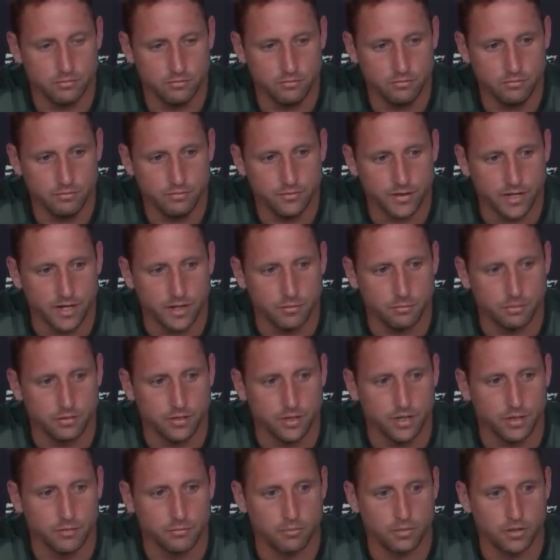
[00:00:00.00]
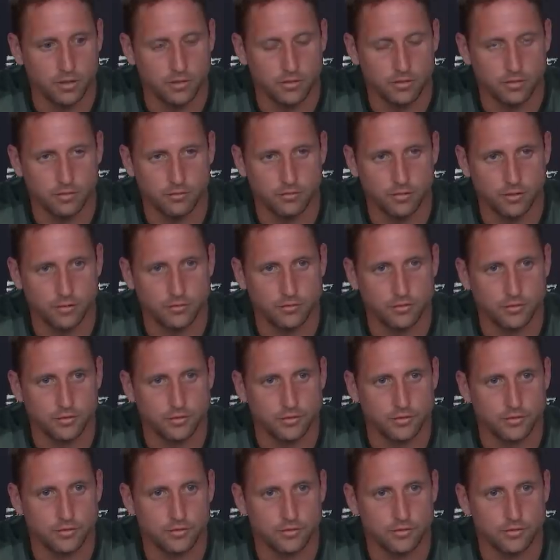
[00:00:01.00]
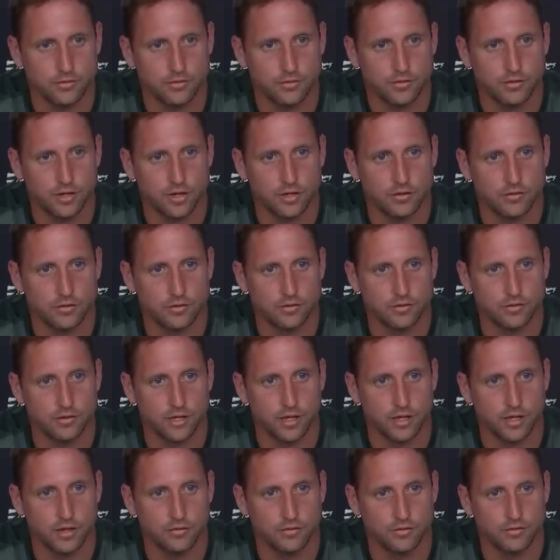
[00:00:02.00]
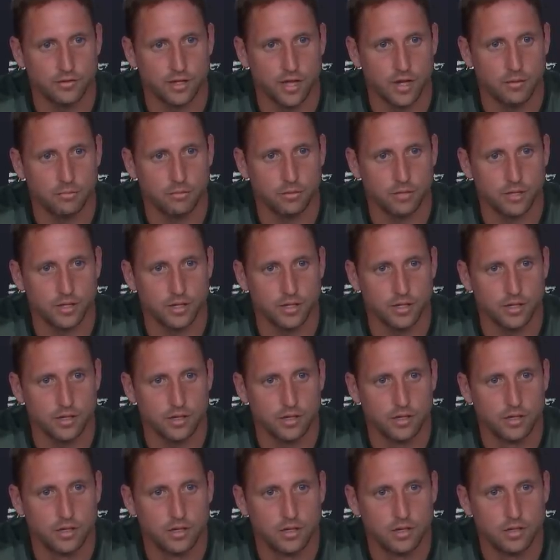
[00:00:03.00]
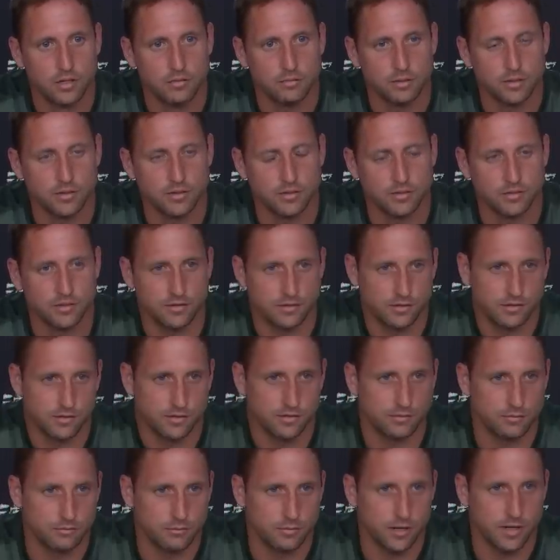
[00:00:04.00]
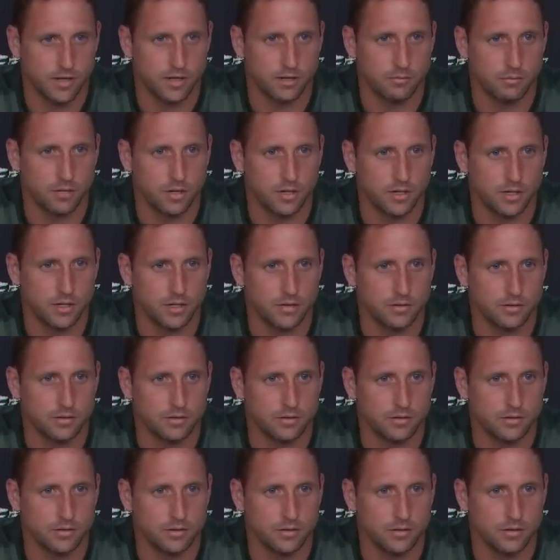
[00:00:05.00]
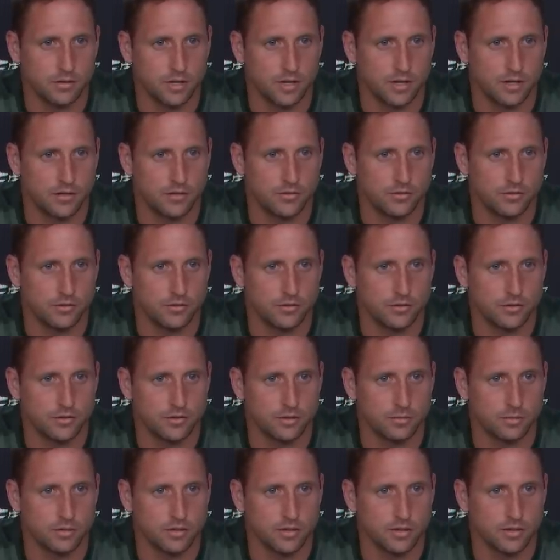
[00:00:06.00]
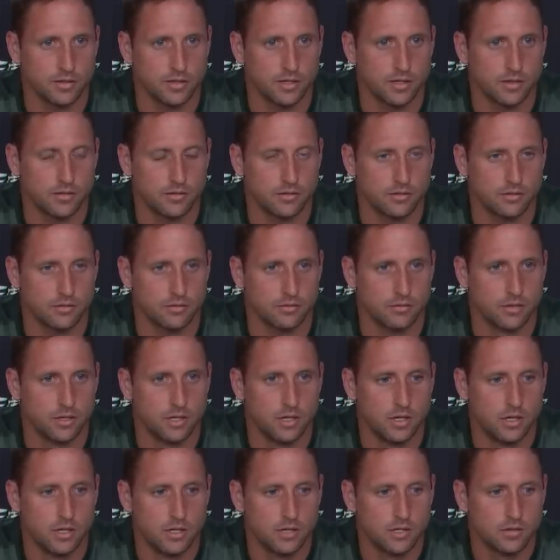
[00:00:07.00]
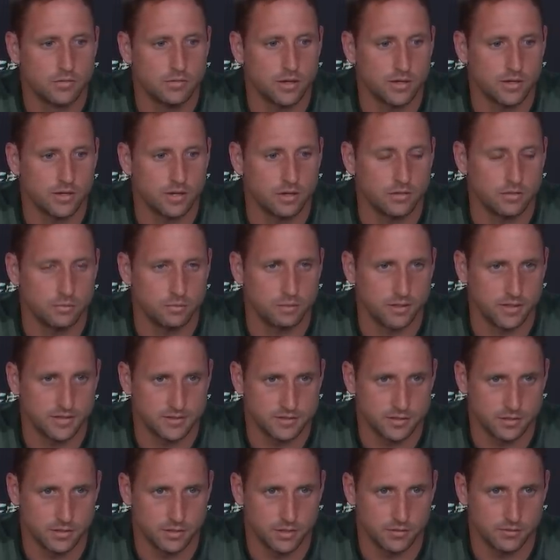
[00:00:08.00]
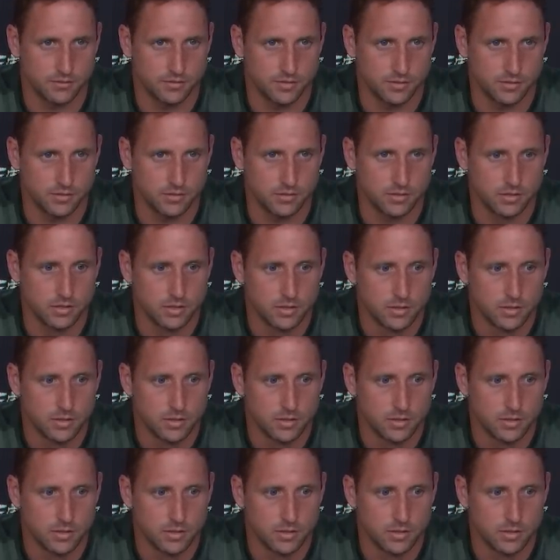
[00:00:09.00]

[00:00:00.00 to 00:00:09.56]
that I played with in futures and challengers that have stopped playing because it just ran out of money or, or got injured or something like that. So the fact that I was blessed enough to